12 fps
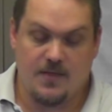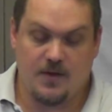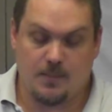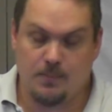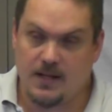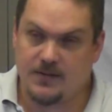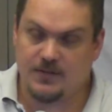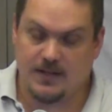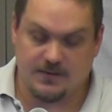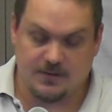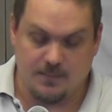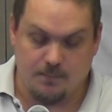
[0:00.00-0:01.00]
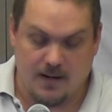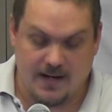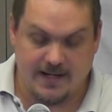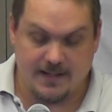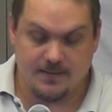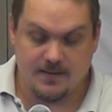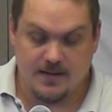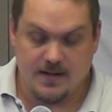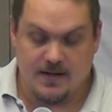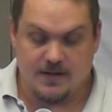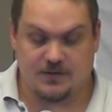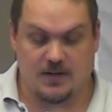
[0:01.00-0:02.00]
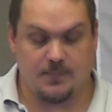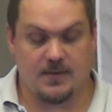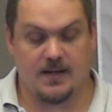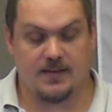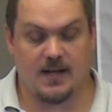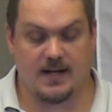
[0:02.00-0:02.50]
Their blessing is in money, something